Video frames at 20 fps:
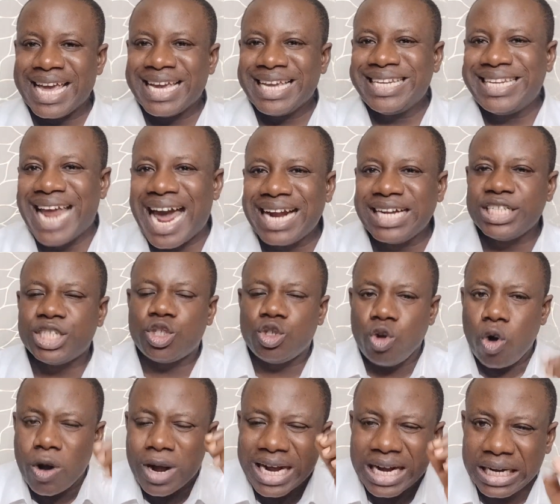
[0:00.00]
There is
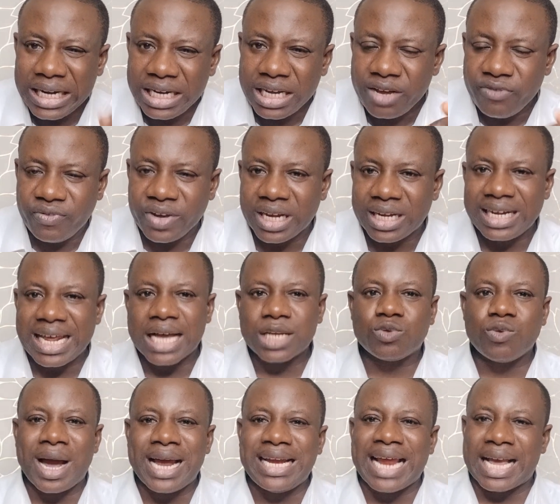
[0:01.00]
no cleaving. That's
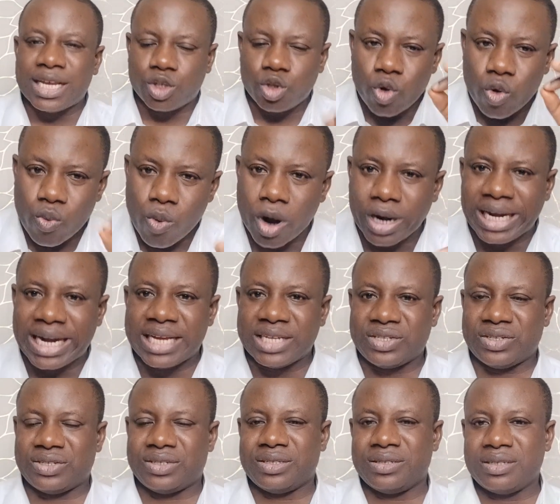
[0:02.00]
why there is no
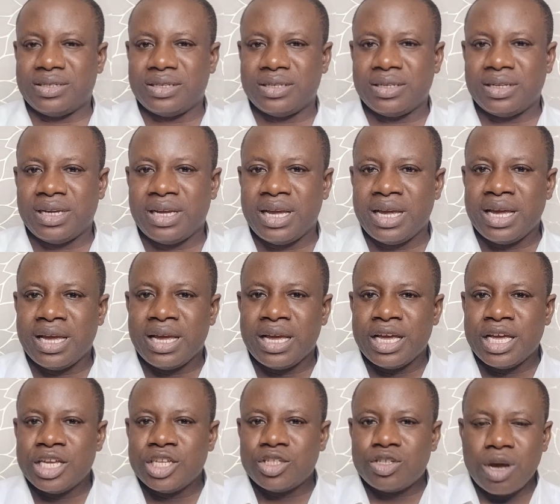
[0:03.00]
oneness.
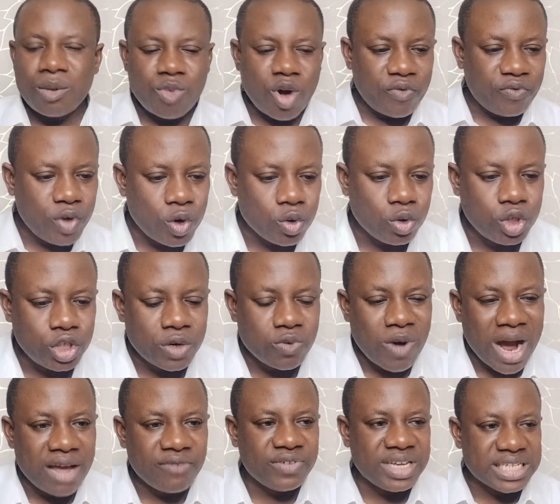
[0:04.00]
Some of you, the
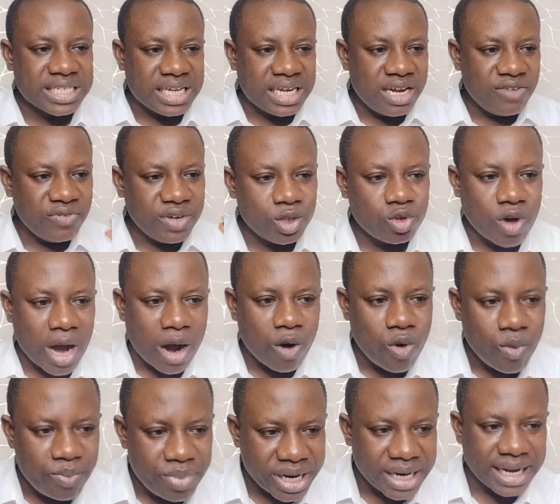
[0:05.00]
wife is cleaving to her
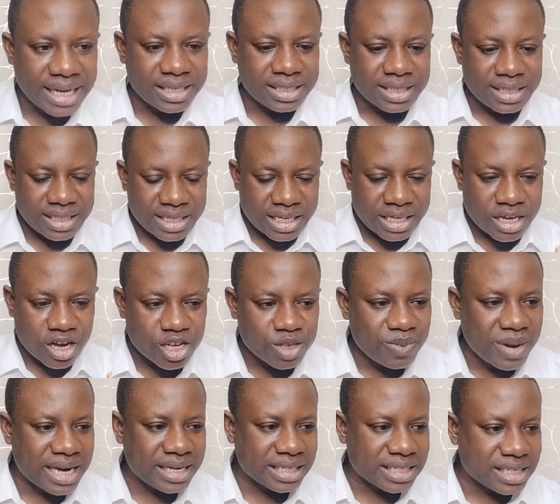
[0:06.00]
own parent. The
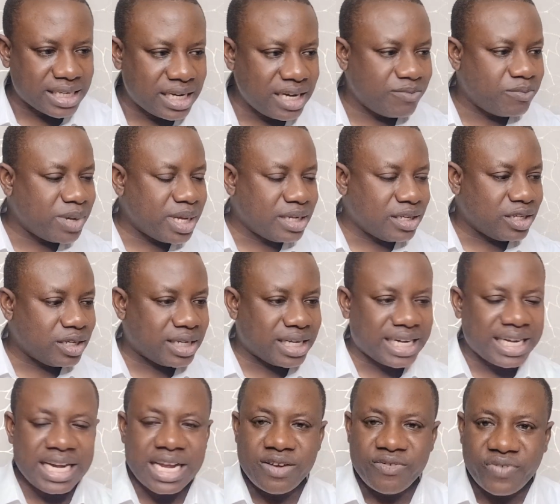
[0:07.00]
husband is
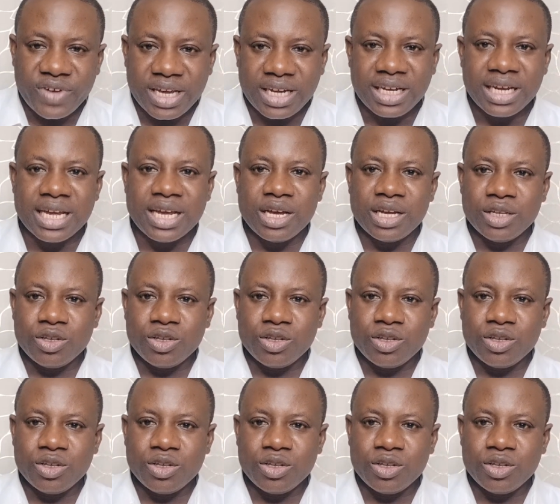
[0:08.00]
cleaving